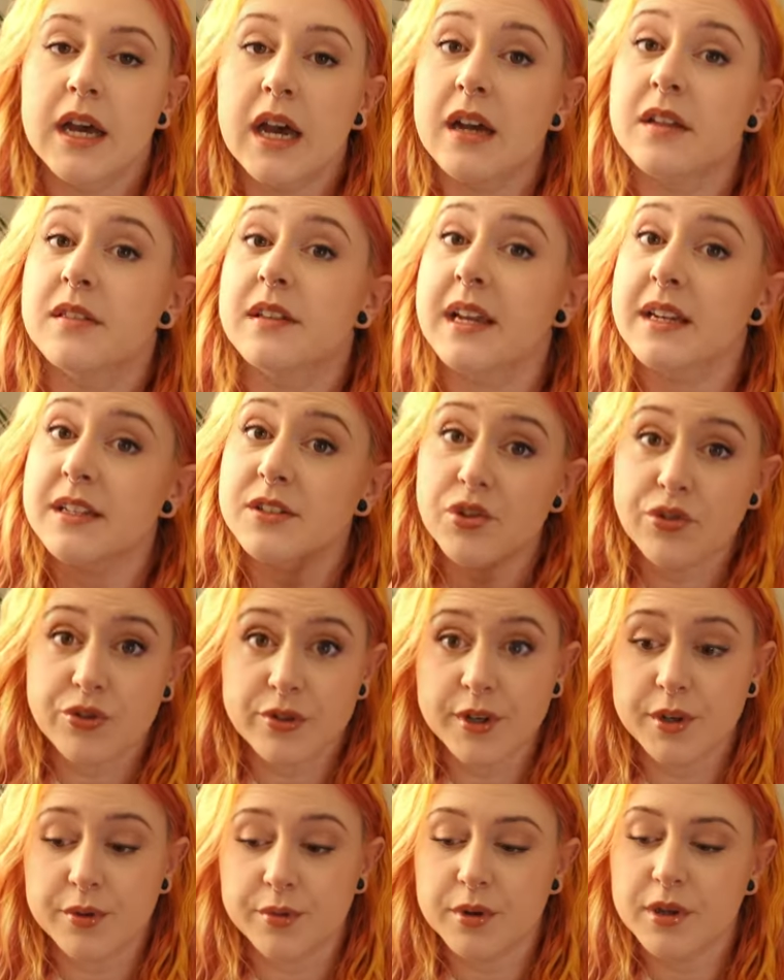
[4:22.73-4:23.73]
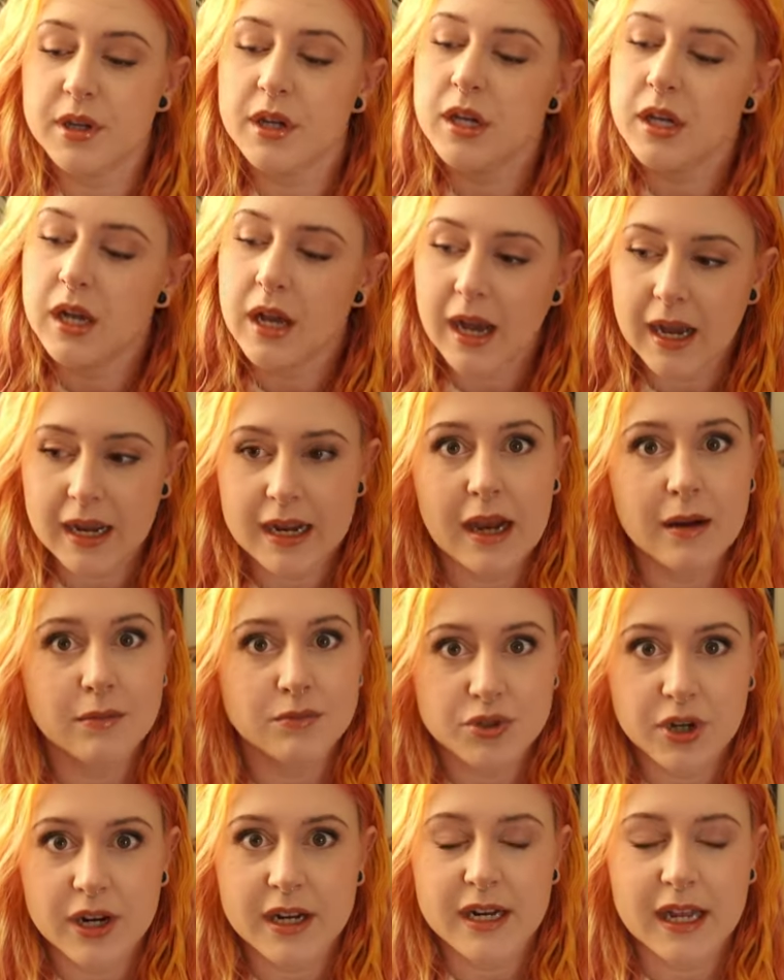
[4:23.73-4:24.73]
And that is true. I am
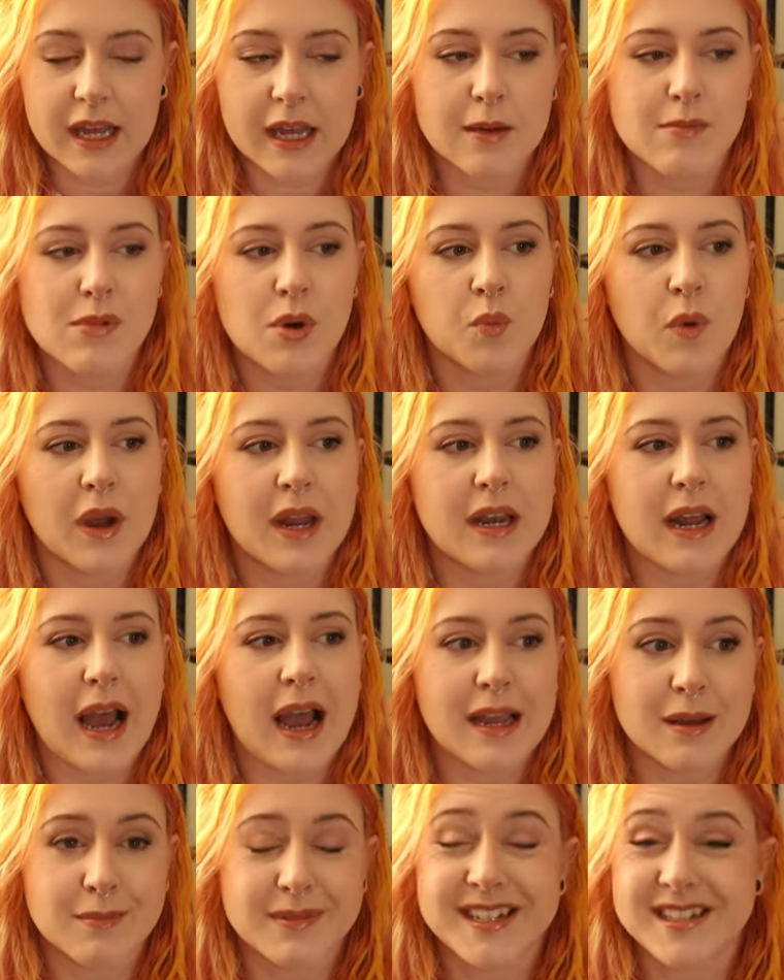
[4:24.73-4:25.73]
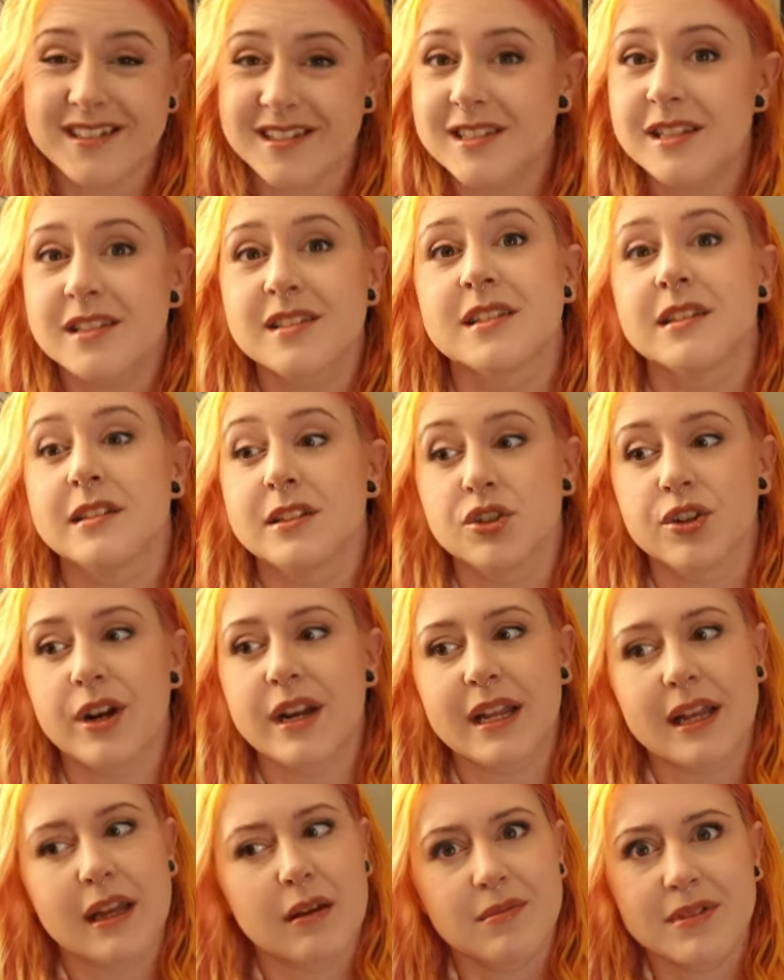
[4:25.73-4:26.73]
training him, and when I am consistently
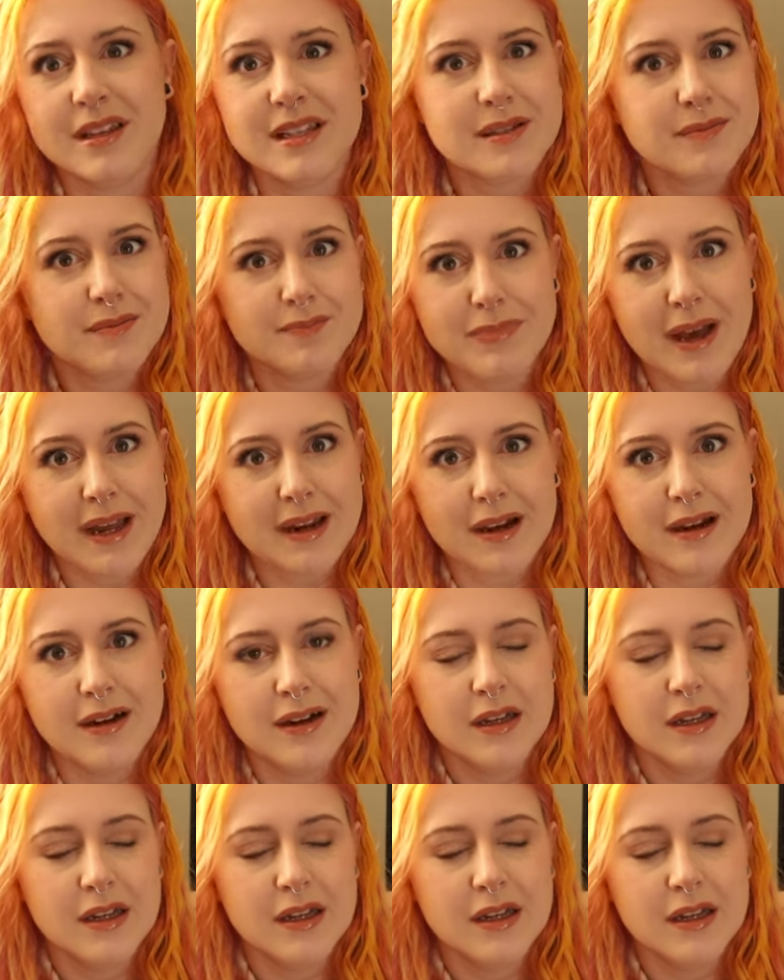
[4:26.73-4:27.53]
training him, he's better.